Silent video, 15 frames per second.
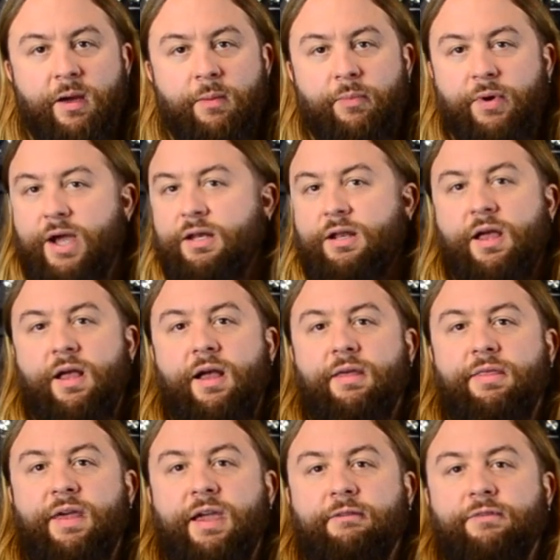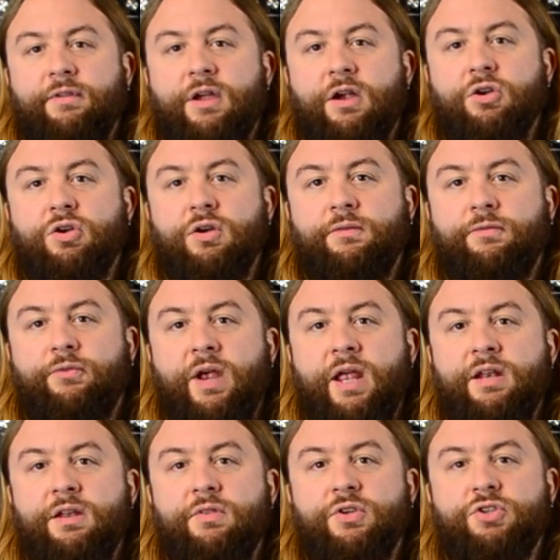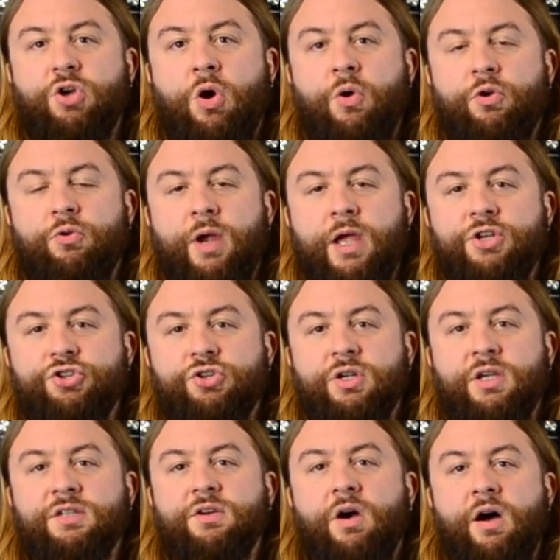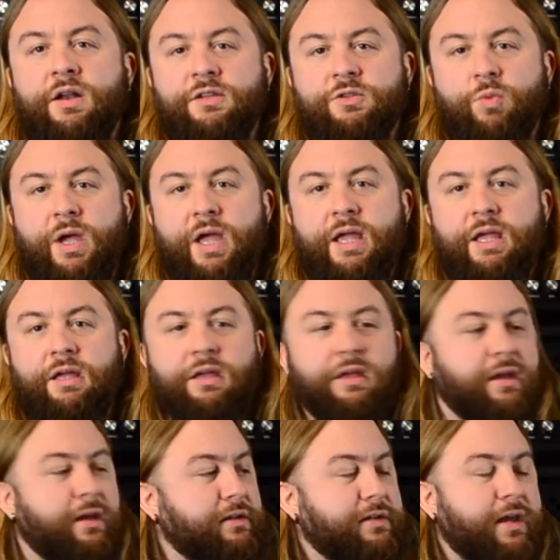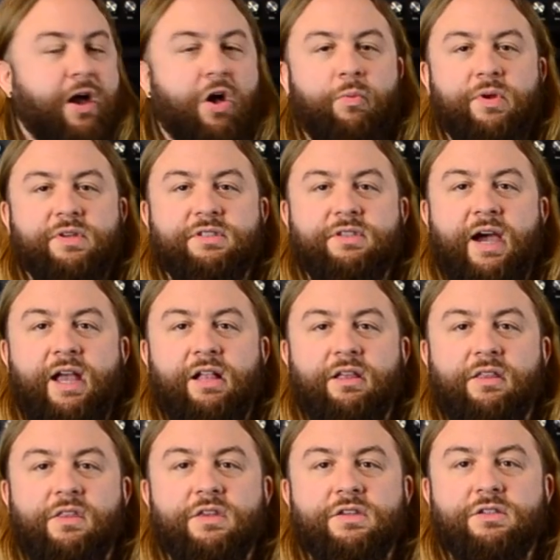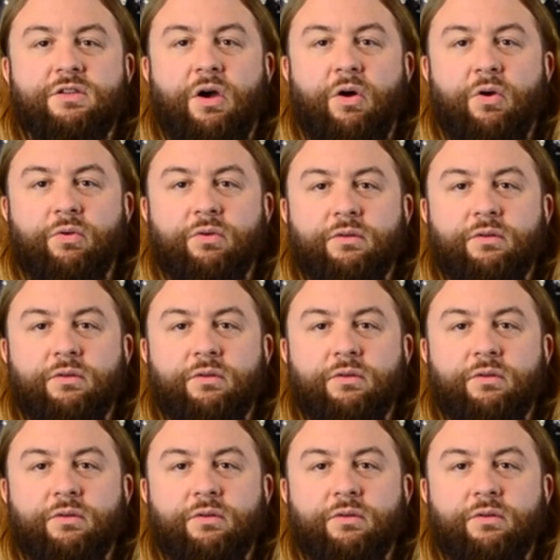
but thankfully our good friend, the tone arranger, is on his way to help us dial in this tone.